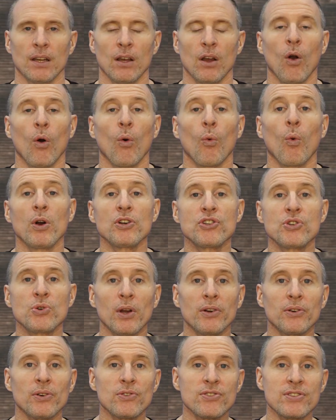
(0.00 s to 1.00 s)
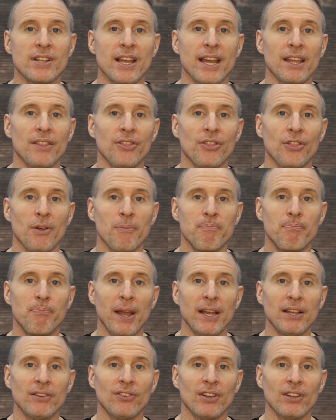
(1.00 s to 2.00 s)
Once you understand the
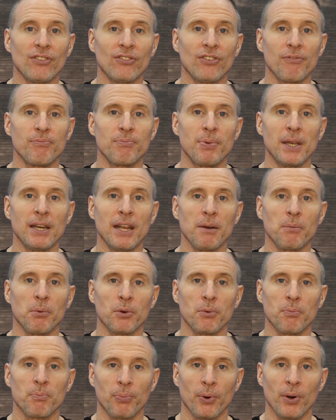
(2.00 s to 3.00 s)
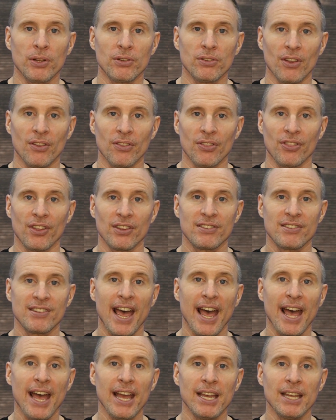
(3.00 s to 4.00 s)
basics of being able to print the
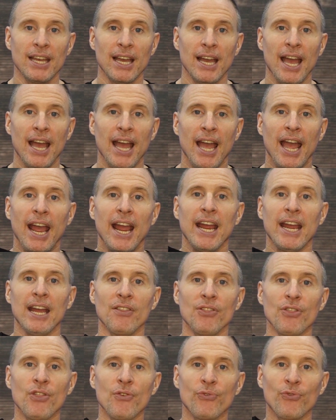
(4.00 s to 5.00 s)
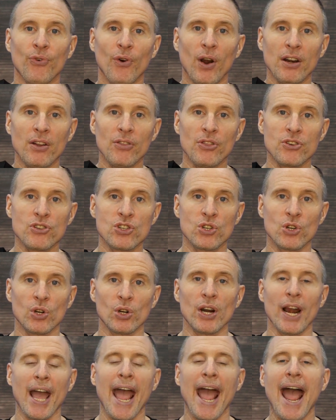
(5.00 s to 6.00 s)
tag and the front of the
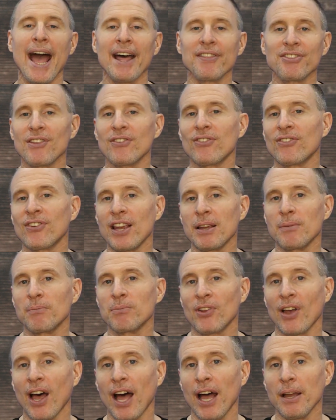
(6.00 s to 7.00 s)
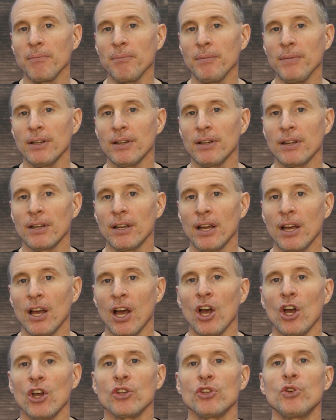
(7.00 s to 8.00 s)
shirt at the same time,
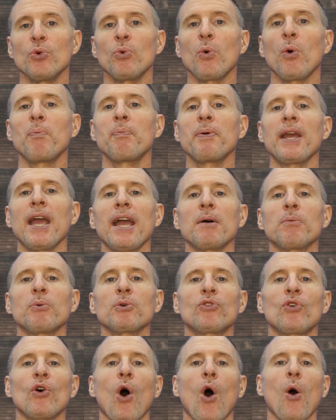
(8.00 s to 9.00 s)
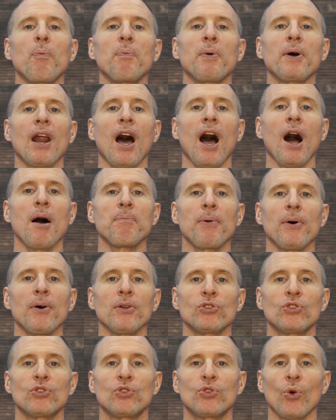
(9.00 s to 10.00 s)
you will be able to open up
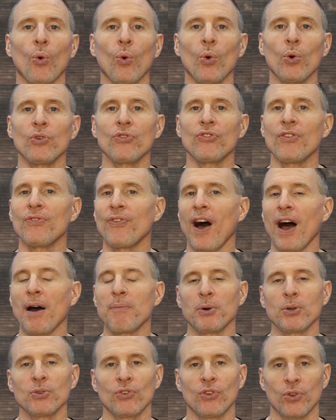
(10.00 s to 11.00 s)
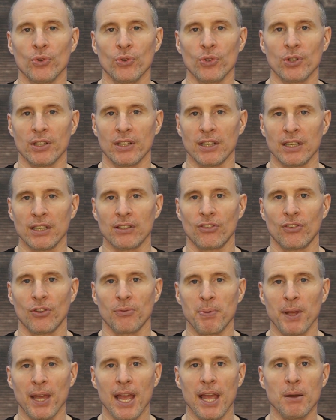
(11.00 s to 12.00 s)
doors of opportunity to
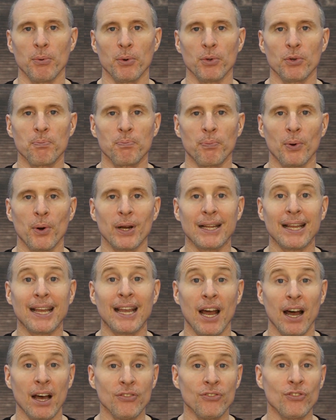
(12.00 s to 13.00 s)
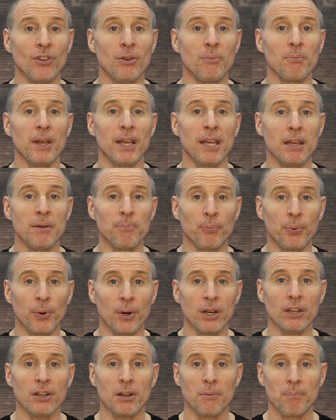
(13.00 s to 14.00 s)
be able to print custom
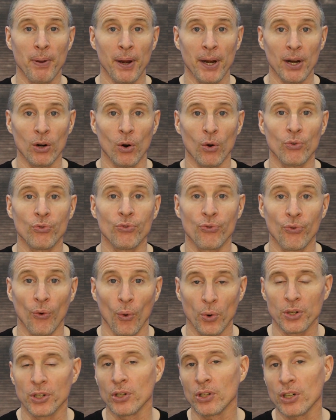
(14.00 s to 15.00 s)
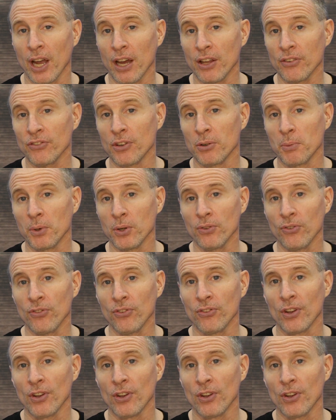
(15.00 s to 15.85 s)
imprinted apparel for your customers